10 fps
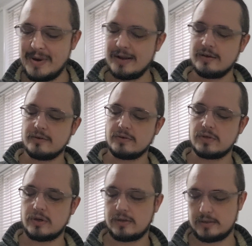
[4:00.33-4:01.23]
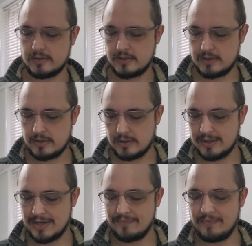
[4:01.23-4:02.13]

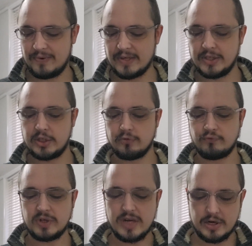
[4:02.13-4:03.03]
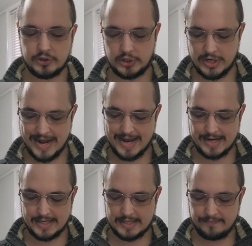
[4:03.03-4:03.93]
billion Inflation Reduction
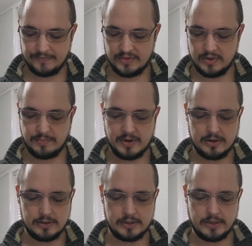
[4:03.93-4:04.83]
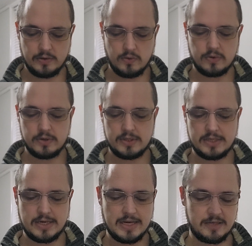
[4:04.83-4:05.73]
Act that passed in
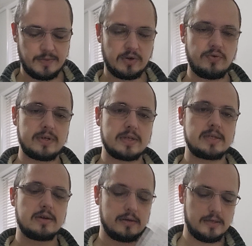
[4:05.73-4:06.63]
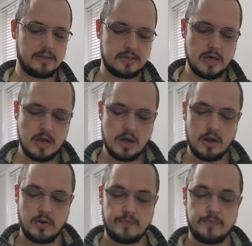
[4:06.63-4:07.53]
August and has been criticized
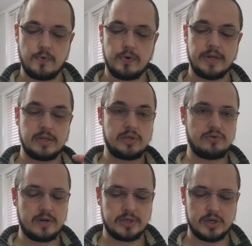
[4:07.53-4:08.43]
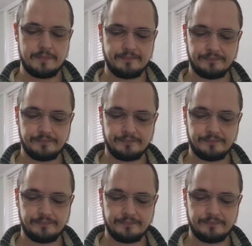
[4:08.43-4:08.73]
for its structure,